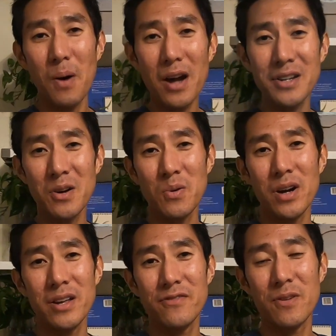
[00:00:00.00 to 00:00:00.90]
body
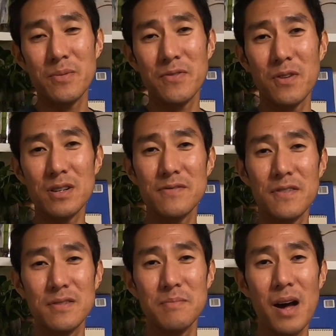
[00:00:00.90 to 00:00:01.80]
already from the first
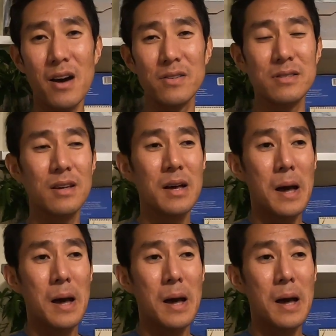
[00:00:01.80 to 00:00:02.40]
50 miles.